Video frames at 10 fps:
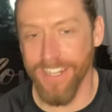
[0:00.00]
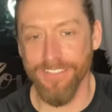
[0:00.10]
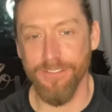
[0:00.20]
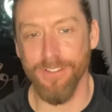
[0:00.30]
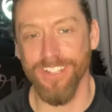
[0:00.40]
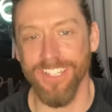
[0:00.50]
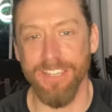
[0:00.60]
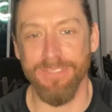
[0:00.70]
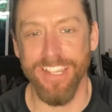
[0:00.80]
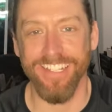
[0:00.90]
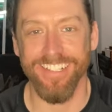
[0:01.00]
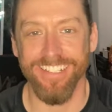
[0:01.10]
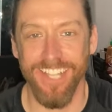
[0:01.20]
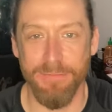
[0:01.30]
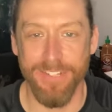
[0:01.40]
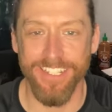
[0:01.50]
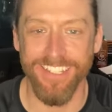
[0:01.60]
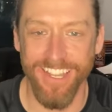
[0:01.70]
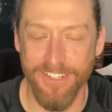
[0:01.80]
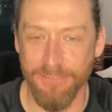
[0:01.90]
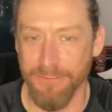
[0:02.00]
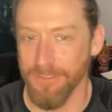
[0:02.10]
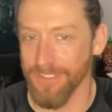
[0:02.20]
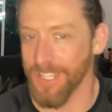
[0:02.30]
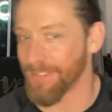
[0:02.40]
to give you a cookie, man. Dominic, you got your room clean,